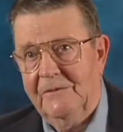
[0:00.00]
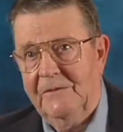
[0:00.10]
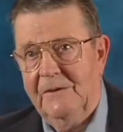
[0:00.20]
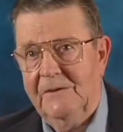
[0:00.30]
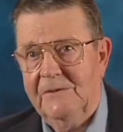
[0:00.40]

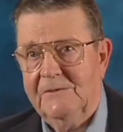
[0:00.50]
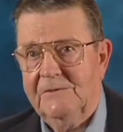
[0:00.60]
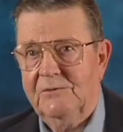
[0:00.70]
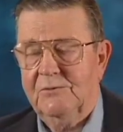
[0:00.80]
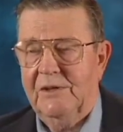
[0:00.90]
then the
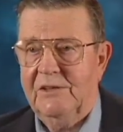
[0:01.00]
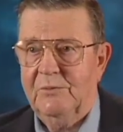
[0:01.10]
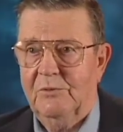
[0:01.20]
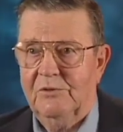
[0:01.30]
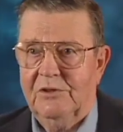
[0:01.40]

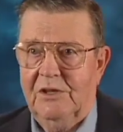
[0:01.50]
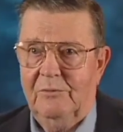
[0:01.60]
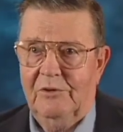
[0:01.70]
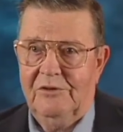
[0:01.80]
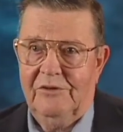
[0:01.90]
transport came
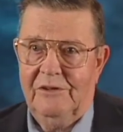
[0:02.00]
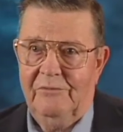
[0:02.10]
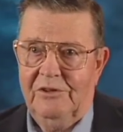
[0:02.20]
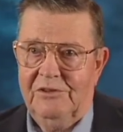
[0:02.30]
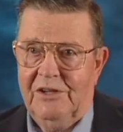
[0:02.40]
under
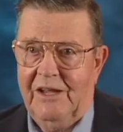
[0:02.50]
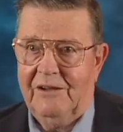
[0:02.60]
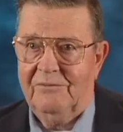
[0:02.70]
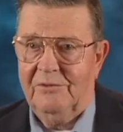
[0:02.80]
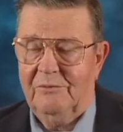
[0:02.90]
heavy attack
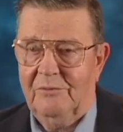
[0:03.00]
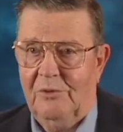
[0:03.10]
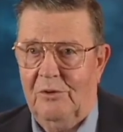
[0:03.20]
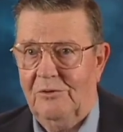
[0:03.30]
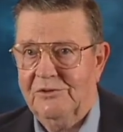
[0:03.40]
from
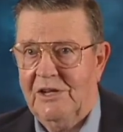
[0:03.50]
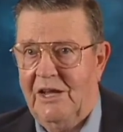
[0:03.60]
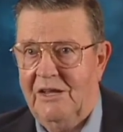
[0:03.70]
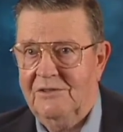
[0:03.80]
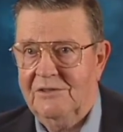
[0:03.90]
all
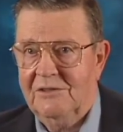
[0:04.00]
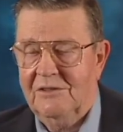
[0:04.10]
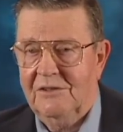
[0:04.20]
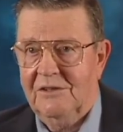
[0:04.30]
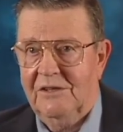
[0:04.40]
sides,
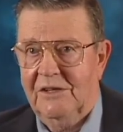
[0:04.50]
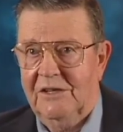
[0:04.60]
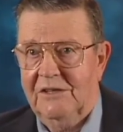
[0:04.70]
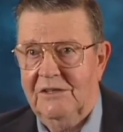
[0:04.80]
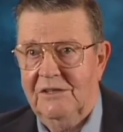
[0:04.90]

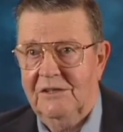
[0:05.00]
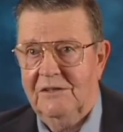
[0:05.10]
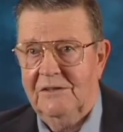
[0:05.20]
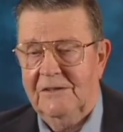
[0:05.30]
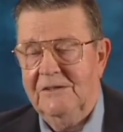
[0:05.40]
and
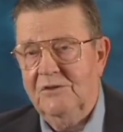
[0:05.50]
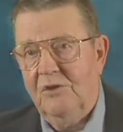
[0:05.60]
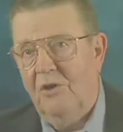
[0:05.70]
he took